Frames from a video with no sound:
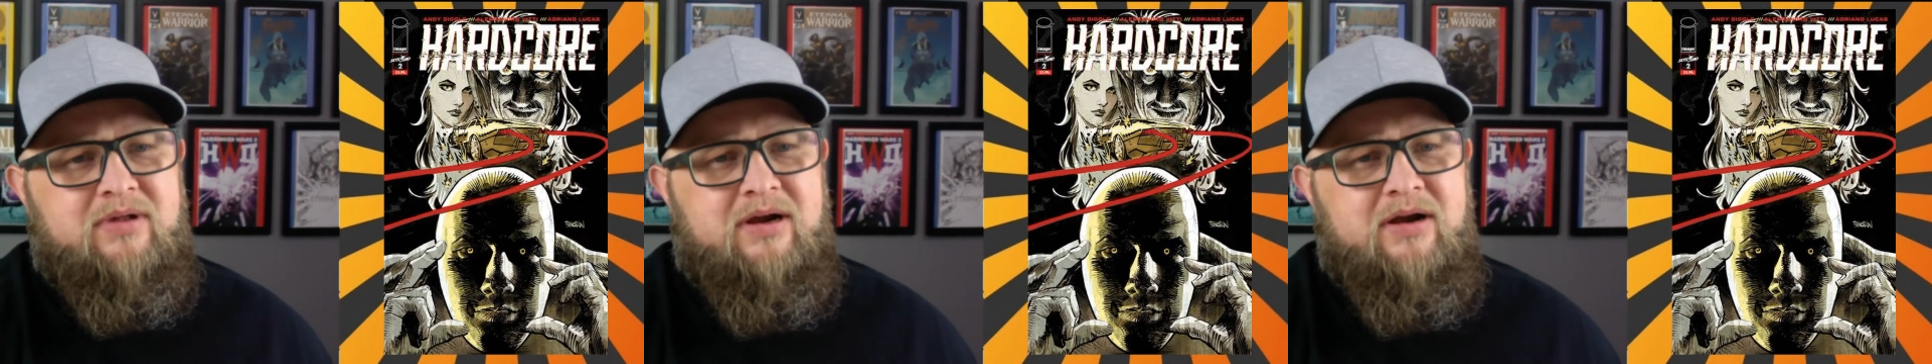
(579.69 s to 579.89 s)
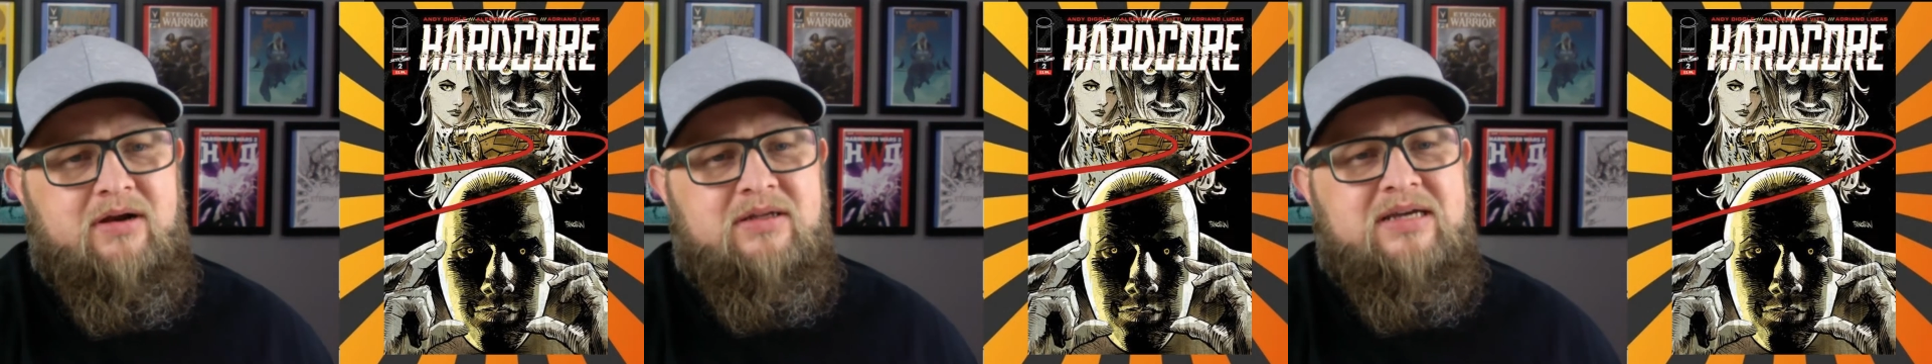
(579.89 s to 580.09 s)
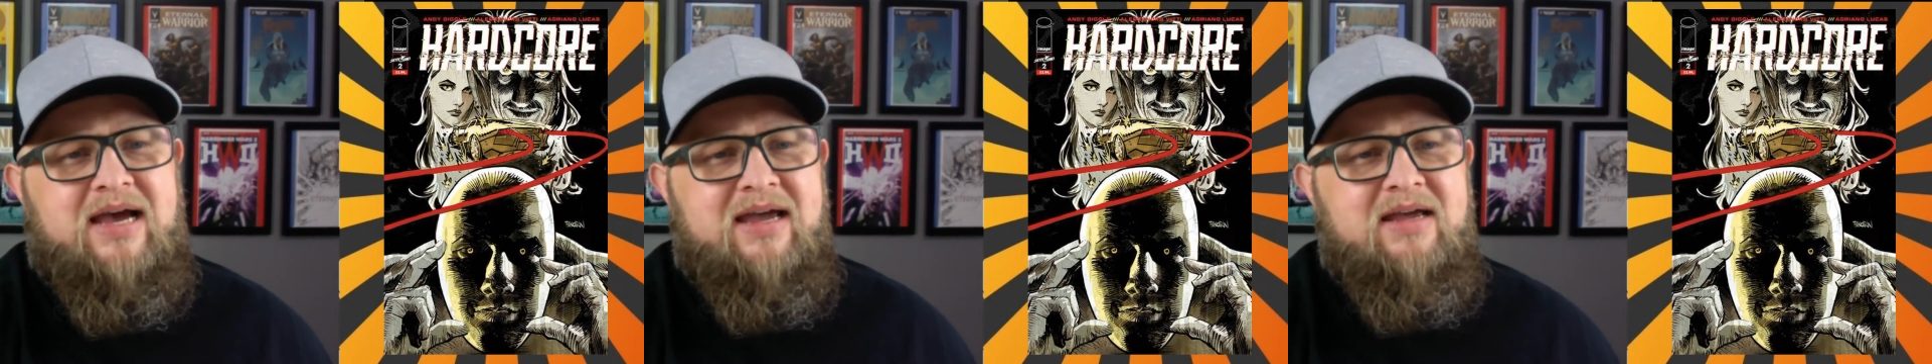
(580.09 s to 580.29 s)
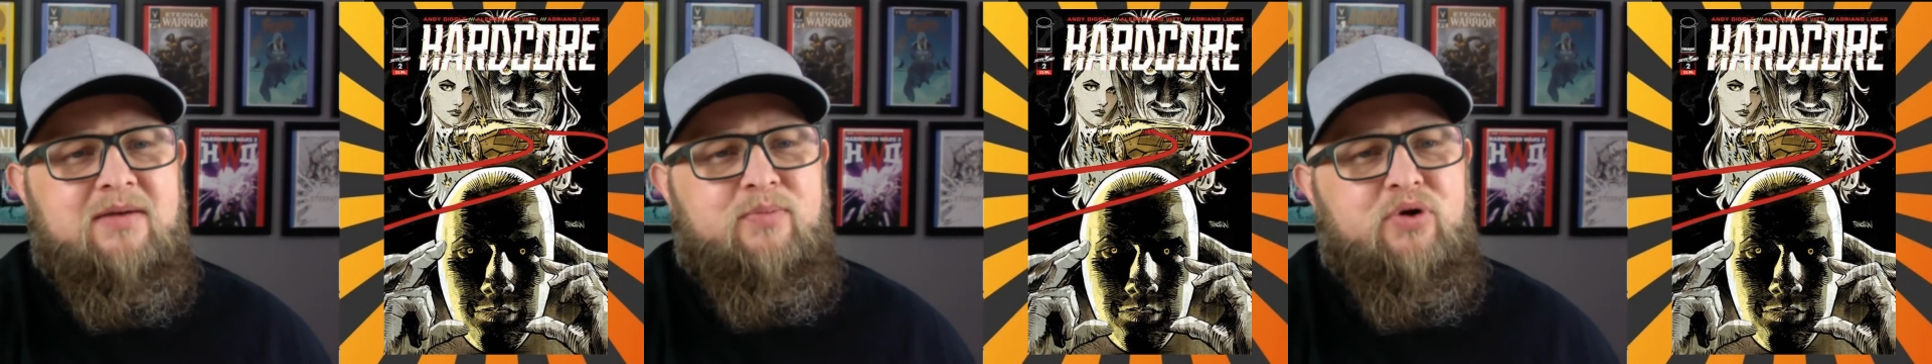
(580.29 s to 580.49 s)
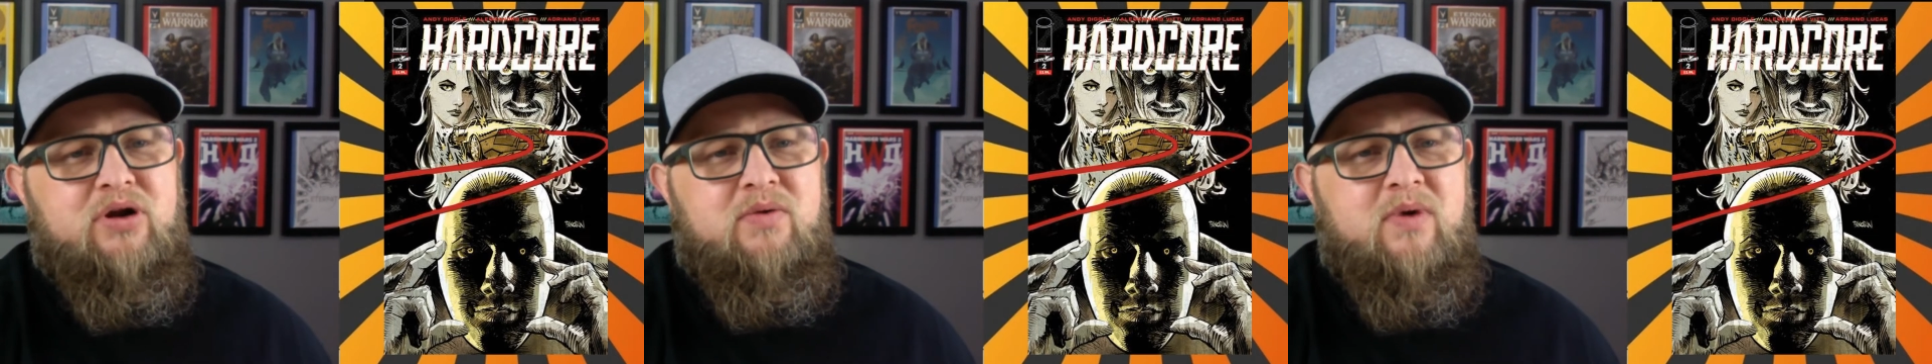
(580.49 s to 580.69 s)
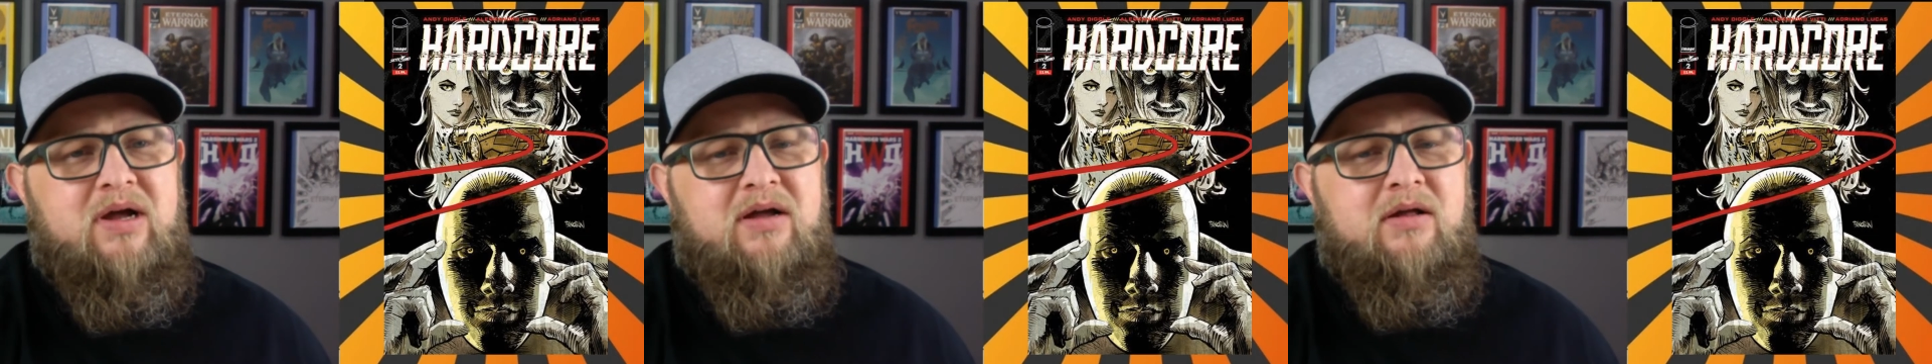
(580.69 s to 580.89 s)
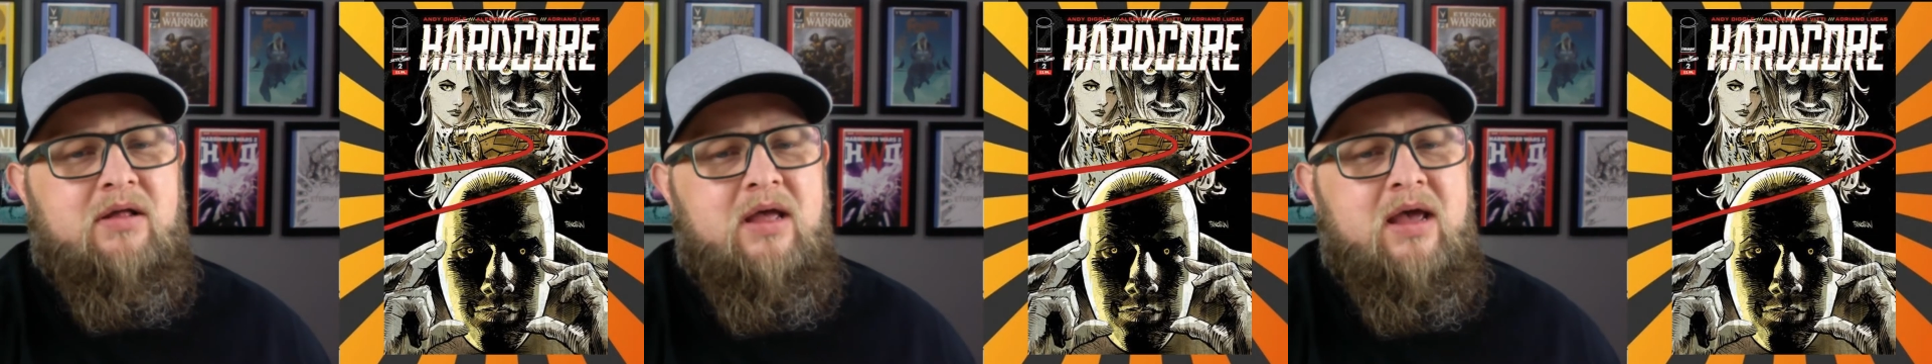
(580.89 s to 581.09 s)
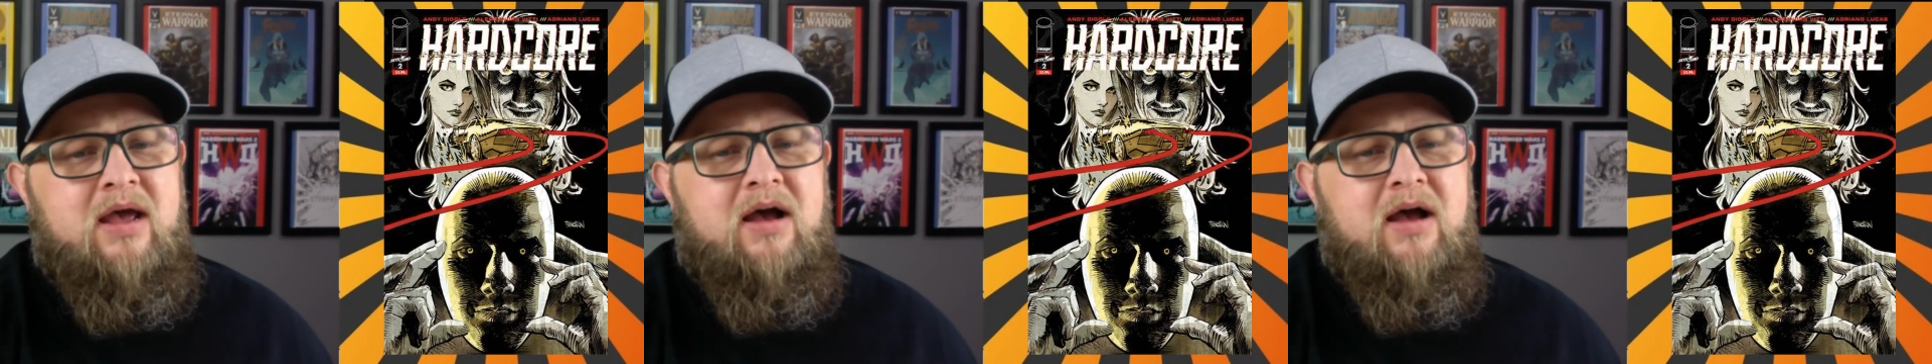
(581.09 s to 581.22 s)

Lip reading: They're going to tie in pretty well.